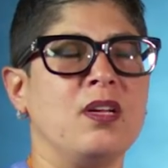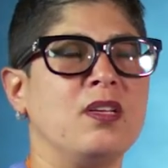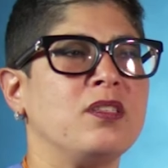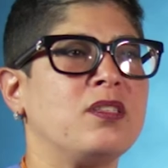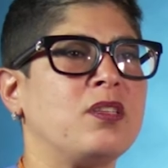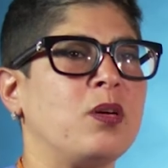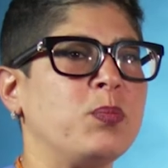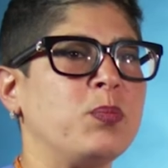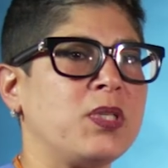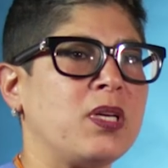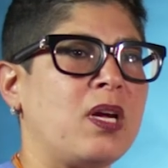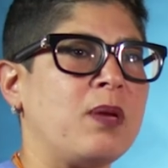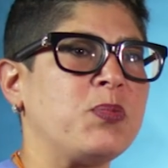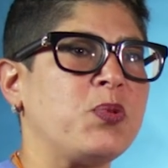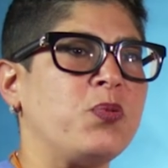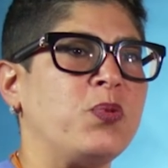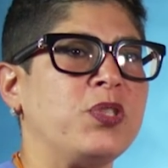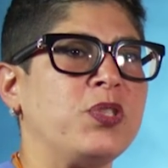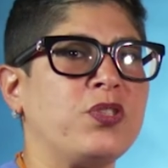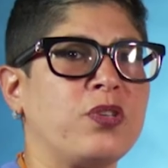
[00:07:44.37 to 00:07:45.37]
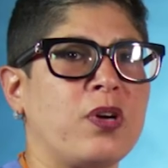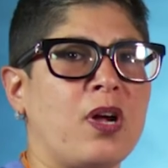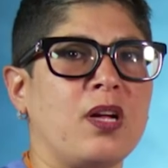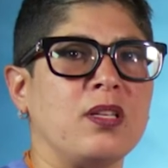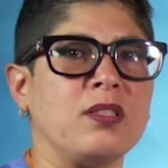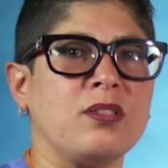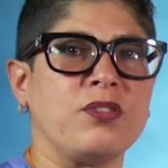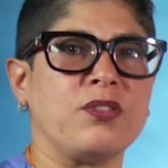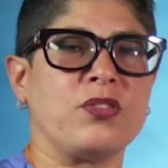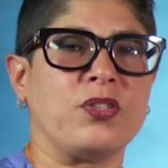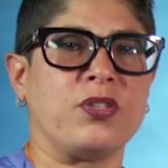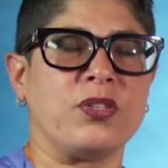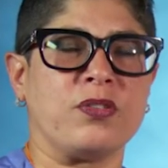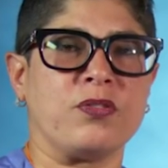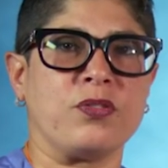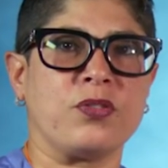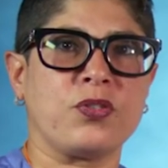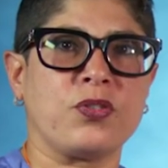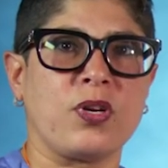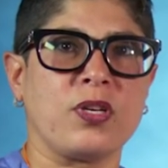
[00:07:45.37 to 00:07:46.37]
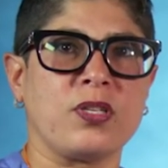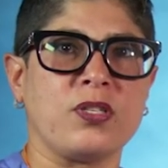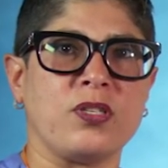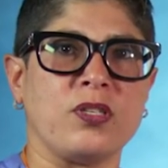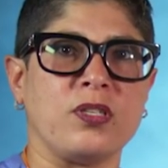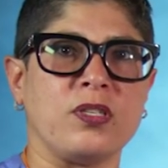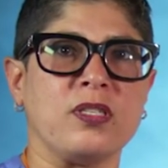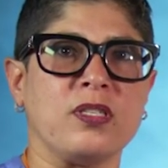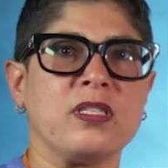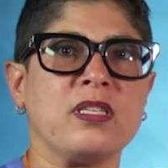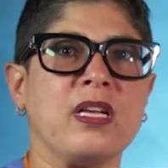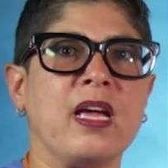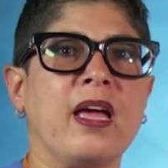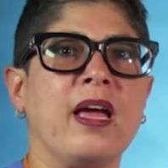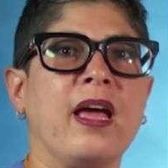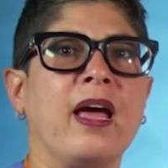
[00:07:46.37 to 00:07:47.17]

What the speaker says: Sometimes we're drawn to certain structures